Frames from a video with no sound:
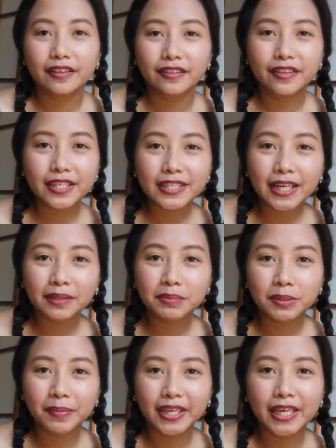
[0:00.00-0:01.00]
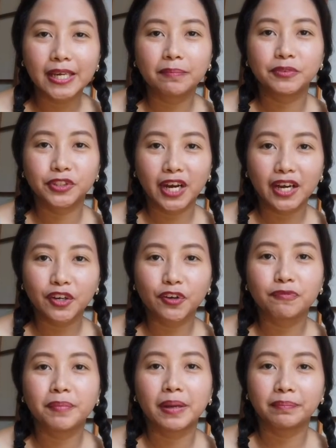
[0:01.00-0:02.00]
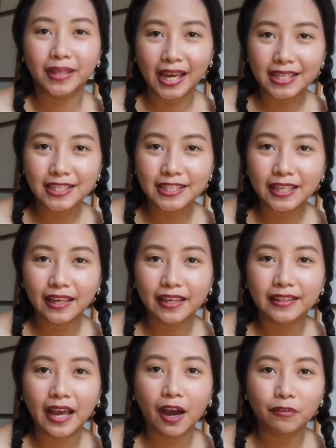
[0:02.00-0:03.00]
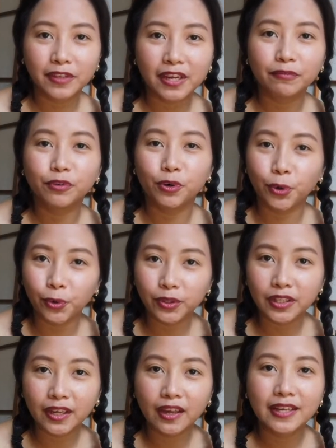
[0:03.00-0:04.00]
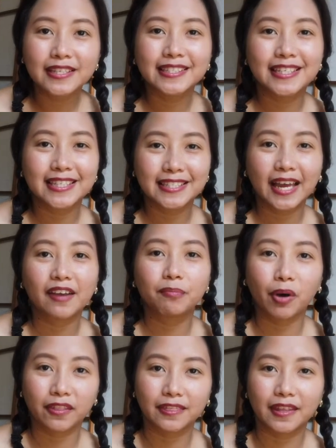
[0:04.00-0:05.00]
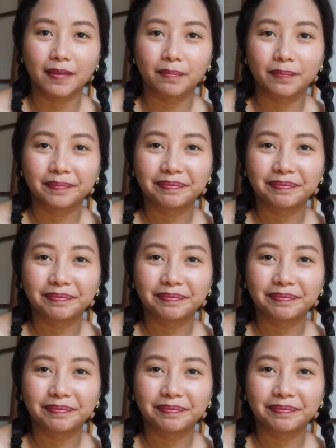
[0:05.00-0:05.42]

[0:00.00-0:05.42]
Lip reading: This helps me keep track of my plants and how they've grown since I bought them.